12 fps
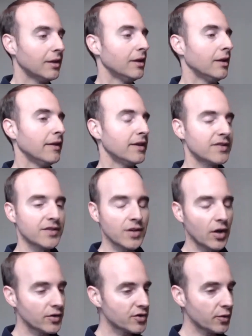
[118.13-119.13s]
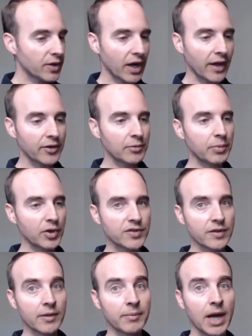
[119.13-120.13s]
This is also in other books
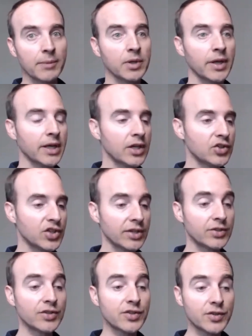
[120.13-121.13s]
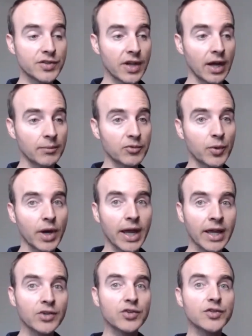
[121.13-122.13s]
of the Bible, like in Judges or Psalms, where
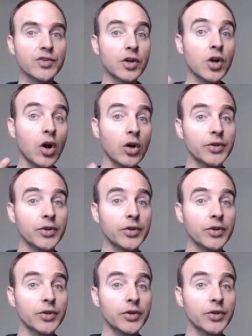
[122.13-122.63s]
angels are called